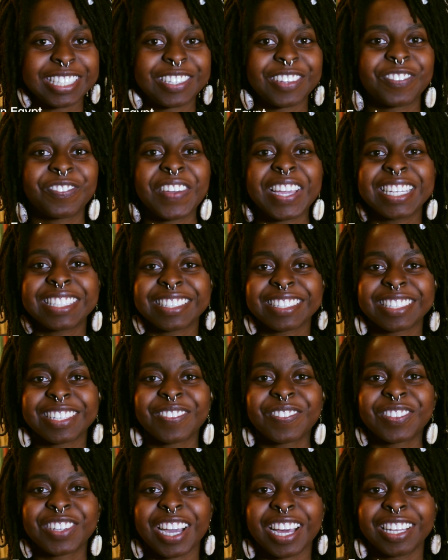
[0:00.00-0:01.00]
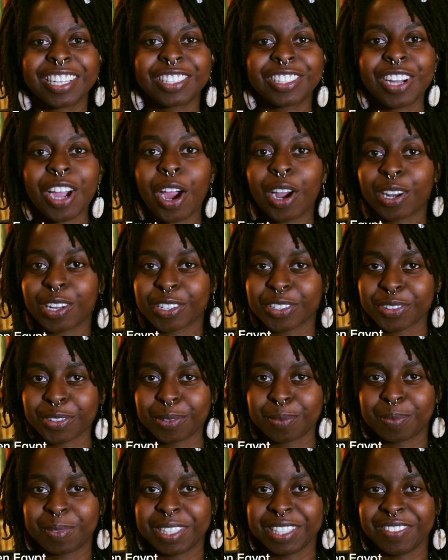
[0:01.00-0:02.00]
to Faces of Color Artist
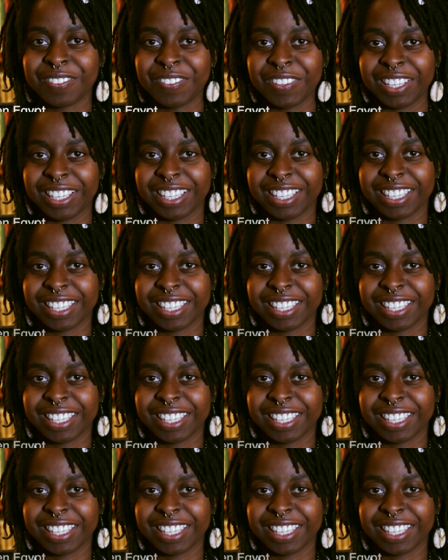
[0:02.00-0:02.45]
Group TV.